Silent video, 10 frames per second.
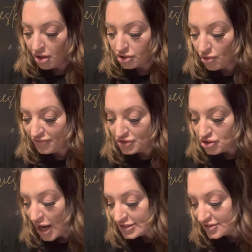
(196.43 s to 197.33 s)
You have
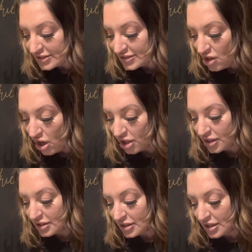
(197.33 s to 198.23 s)
attracted this card
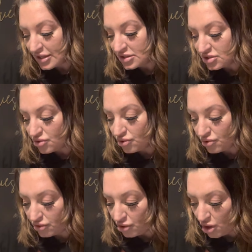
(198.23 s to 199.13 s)
into
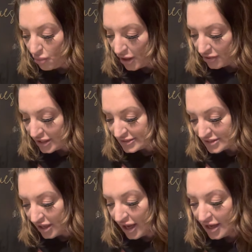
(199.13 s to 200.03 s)
your awareness
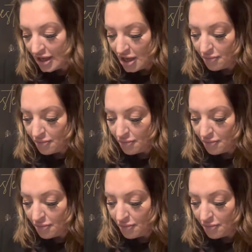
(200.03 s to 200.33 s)
today